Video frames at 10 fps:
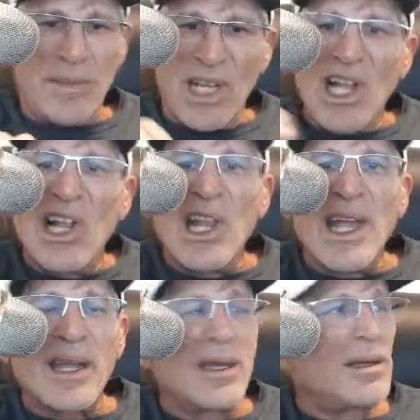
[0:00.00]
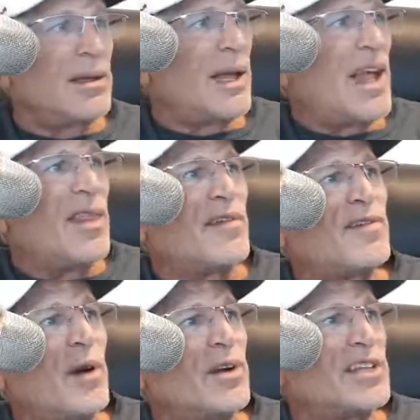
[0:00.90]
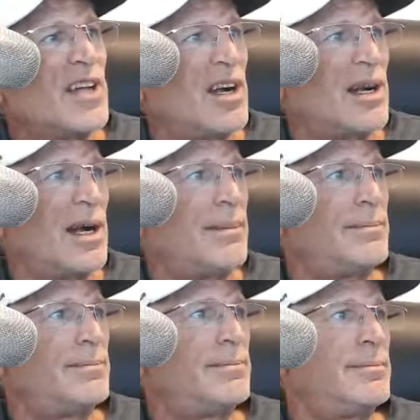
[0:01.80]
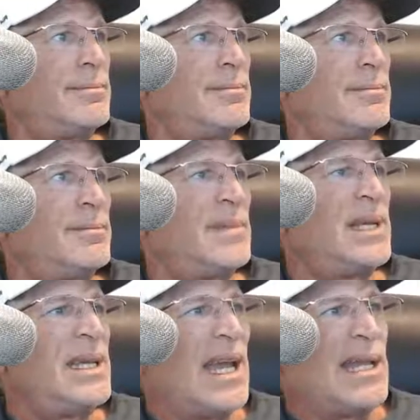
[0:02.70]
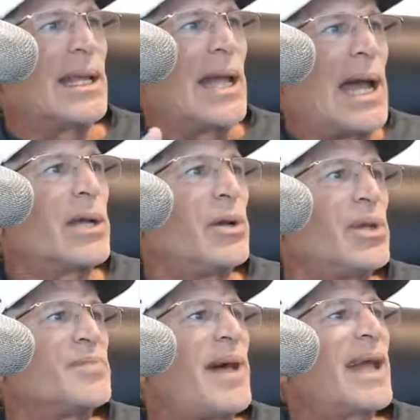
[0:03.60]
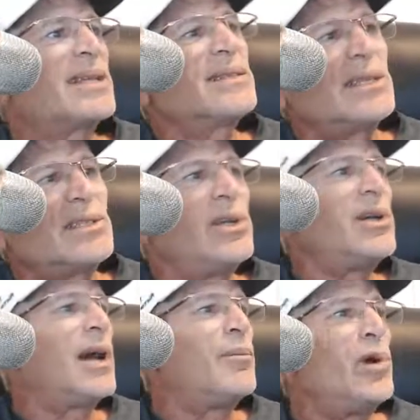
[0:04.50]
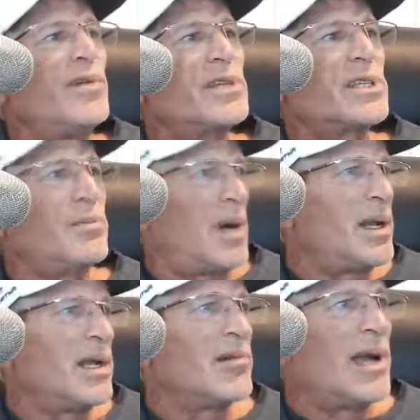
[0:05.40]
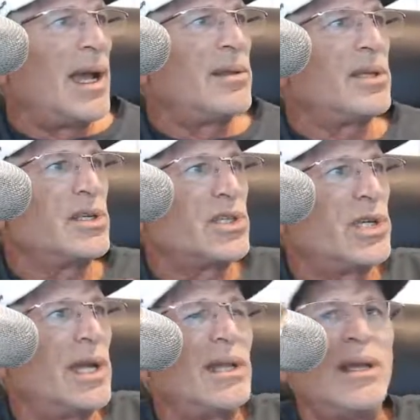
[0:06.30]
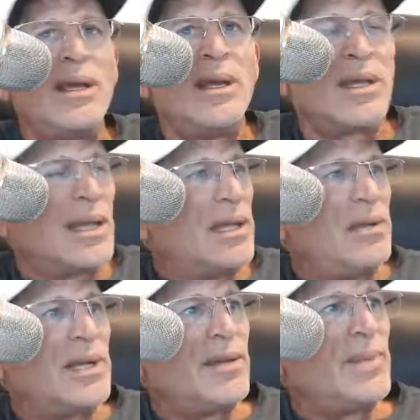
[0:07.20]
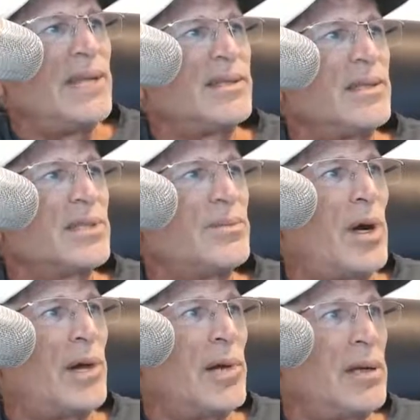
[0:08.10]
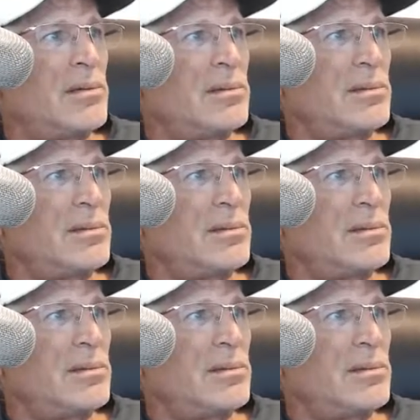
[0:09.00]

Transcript: Click, and the phone is hung up. And the guy calls back and says, dude, I'm moving some money around and shit. Can you give me until tomorrow?